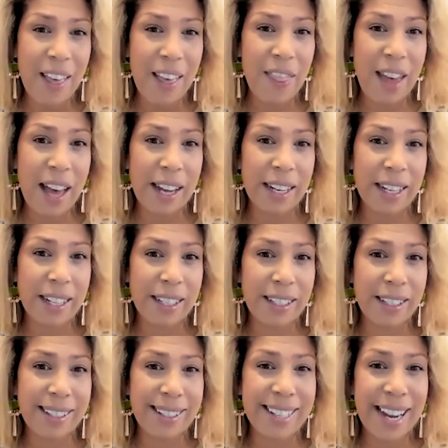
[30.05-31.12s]
that
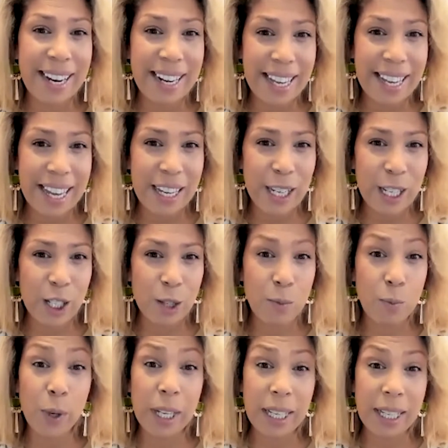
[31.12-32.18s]
is dedicated to
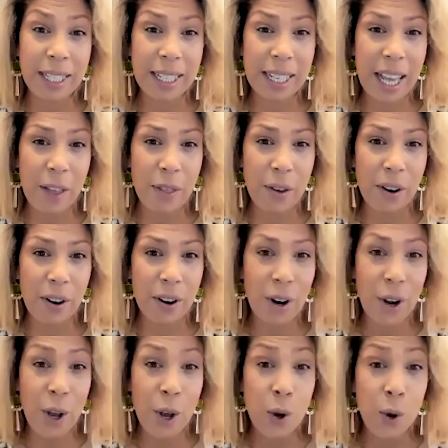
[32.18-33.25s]
bringing together
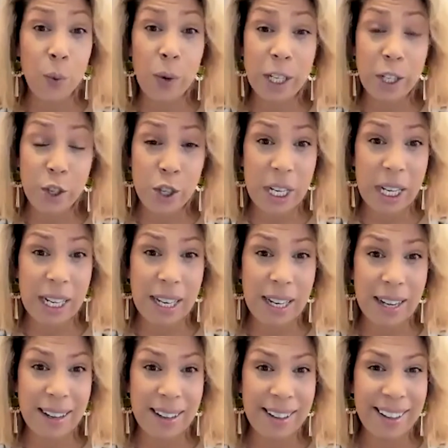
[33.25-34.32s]
rich
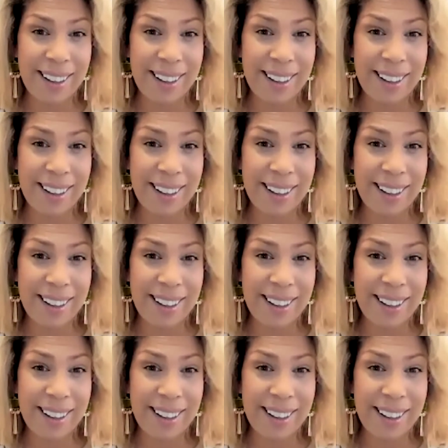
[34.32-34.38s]
data